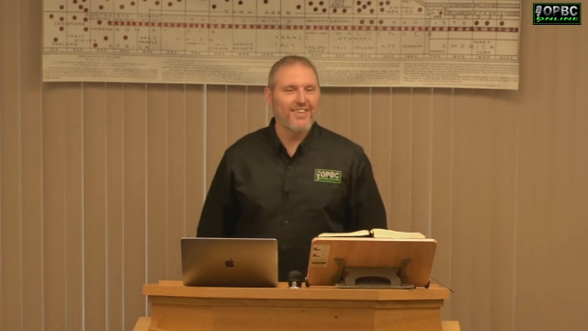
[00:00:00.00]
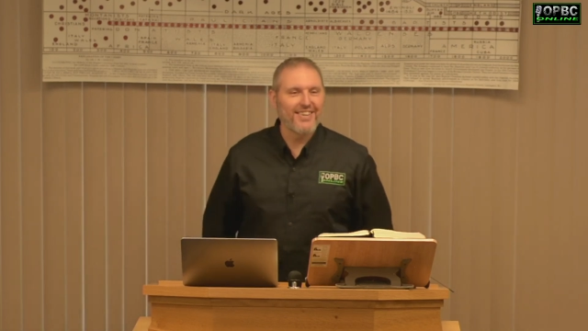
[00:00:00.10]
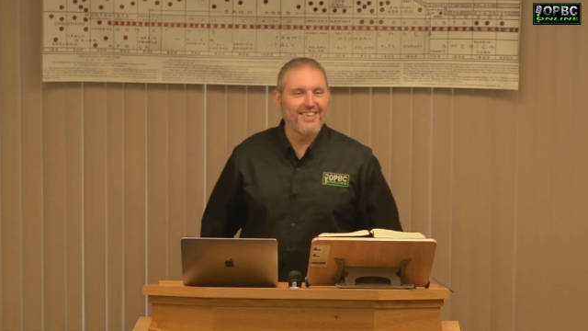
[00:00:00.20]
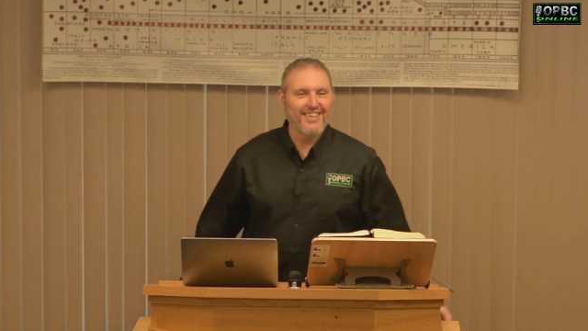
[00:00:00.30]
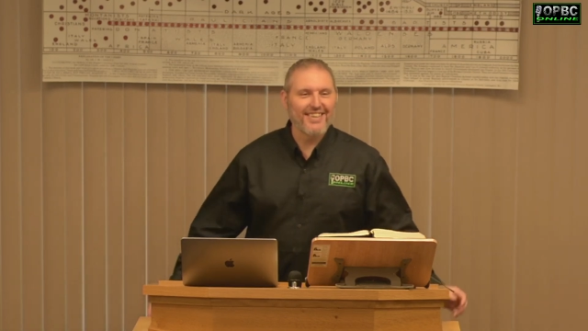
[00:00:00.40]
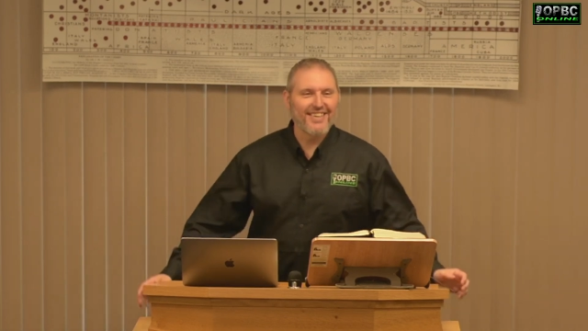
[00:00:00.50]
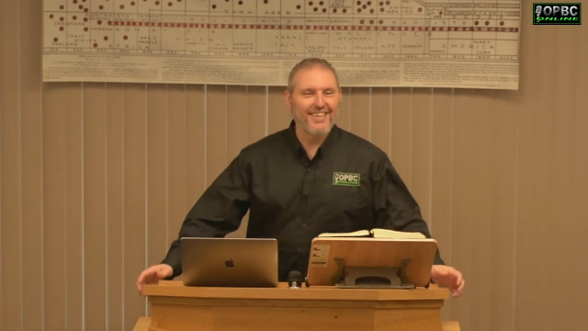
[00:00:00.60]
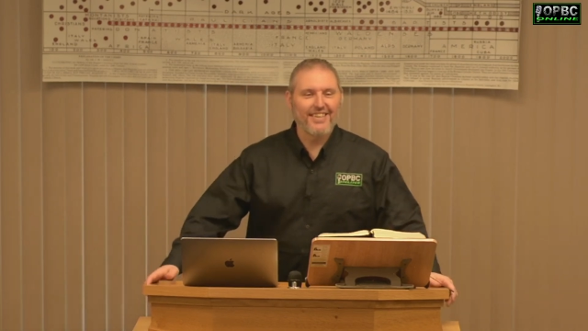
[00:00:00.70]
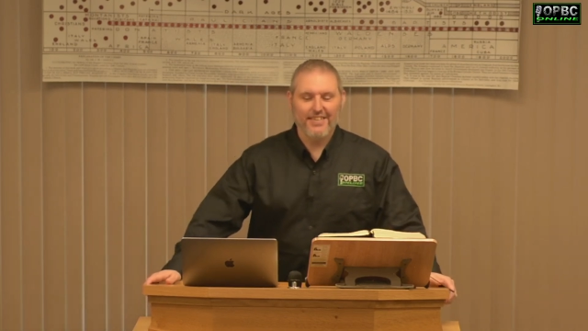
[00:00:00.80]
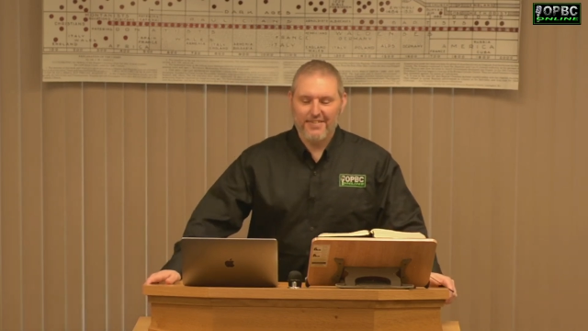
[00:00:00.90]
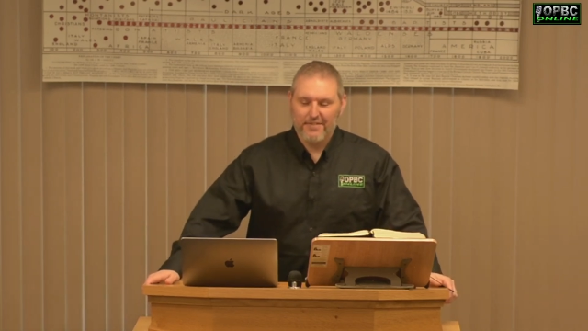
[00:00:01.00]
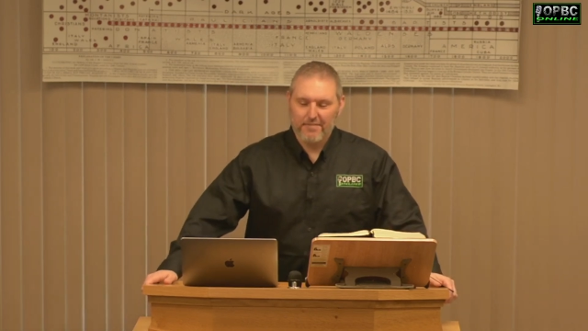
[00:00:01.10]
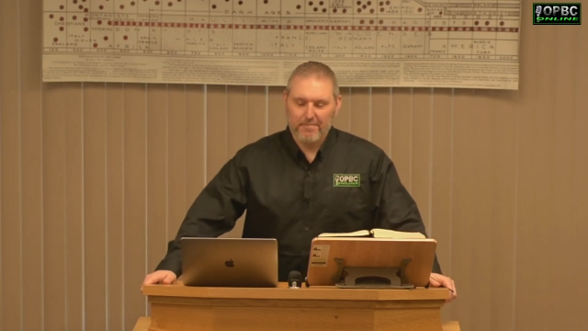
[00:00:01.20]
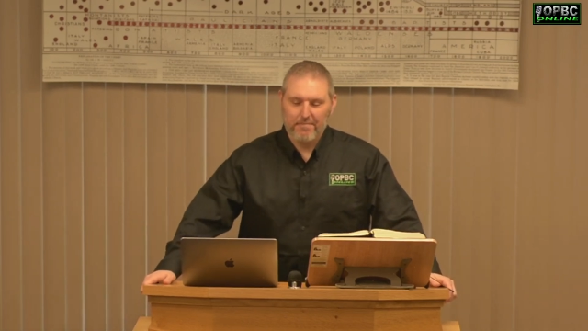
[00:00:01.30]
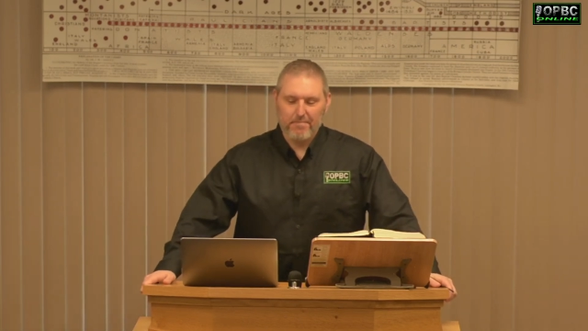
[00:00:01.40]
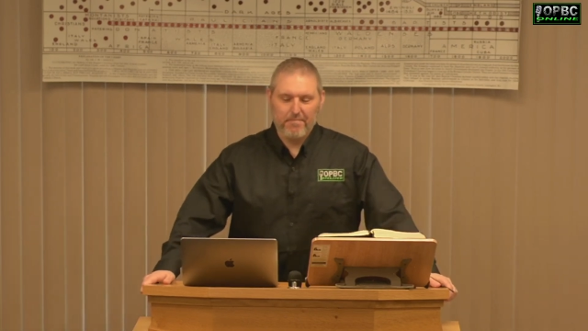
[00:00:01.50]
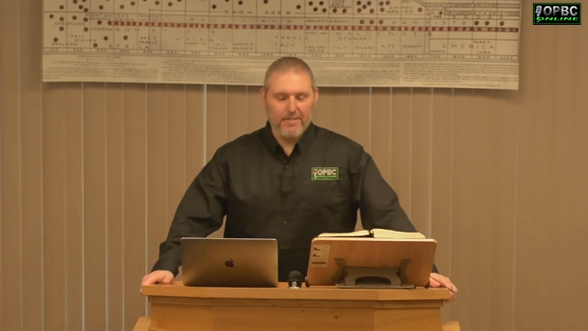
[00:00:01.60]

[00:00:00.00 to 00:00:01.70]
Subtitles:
Nobody speaks.